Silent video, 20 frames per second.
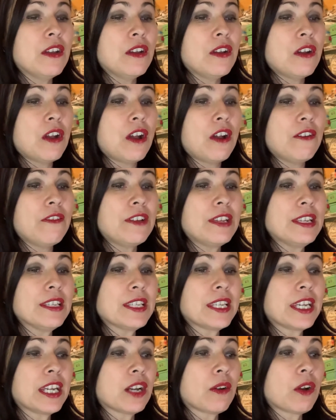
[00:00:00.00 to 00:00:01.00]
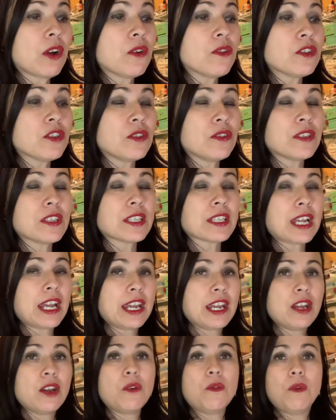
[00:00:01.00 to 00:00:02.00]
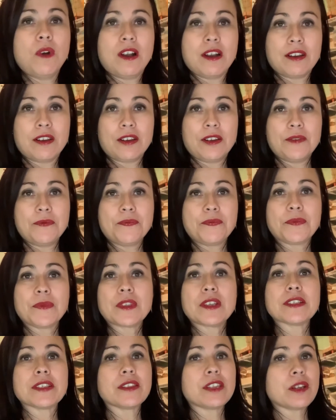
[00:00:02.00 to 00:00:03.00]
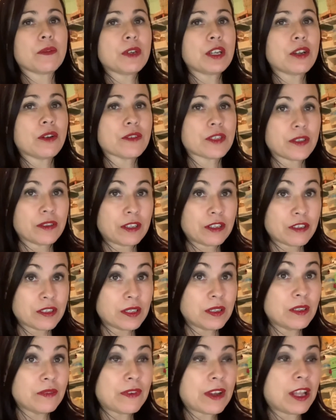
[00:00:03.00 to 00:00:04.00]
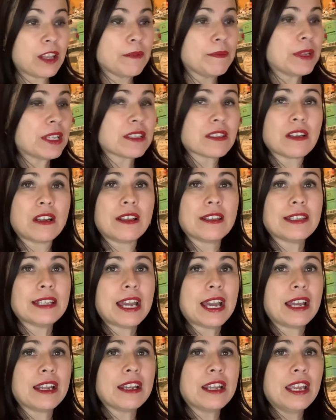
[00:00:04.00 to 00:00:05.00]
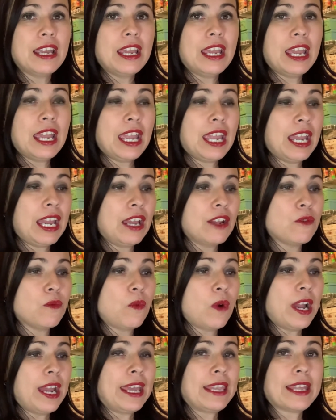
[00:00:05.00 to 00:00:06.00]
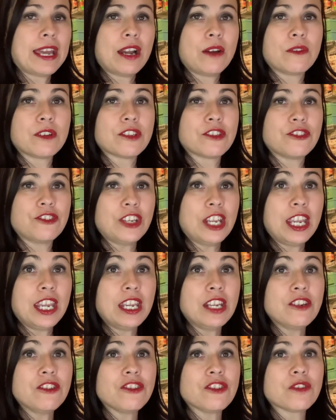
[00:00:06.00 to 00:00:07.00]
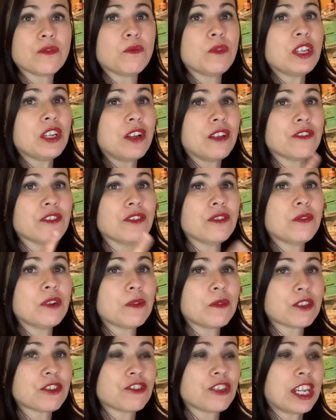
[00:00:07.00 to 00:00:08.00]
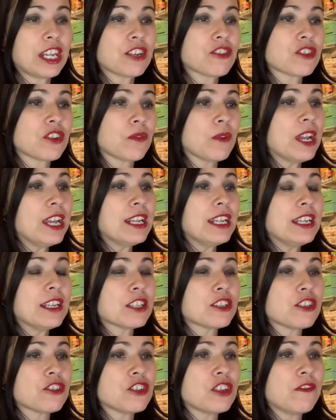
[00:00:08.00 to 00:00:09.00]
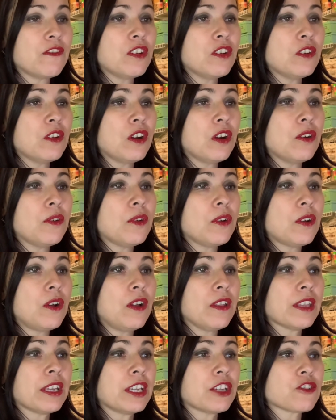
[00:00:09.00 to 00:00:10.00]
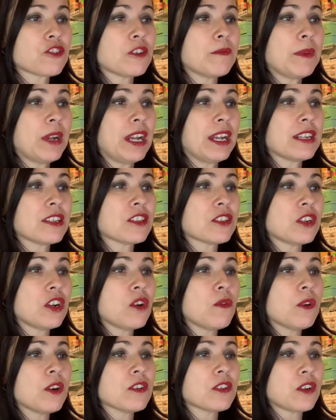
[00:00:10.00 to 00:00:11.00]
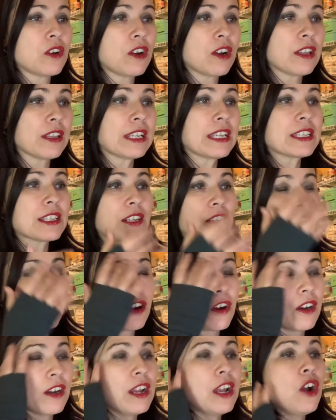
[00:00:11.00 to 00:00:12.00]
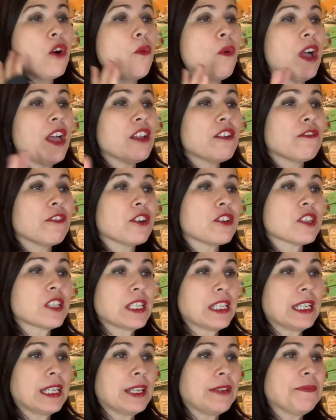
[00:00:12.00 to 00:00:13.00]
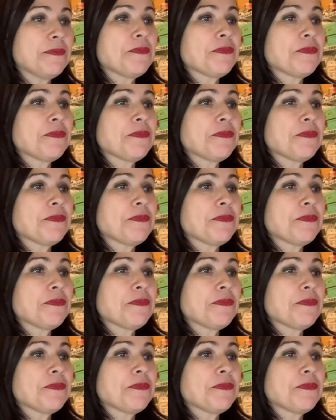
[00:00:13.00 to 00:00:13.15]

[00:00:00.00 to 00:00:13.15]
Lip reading: of his hero to Skywalker. So there we go. So there's the development on that and why that was changed. We all knew it was changed already, especially if you know all the history behind Star Wars, or at least are well versed in it.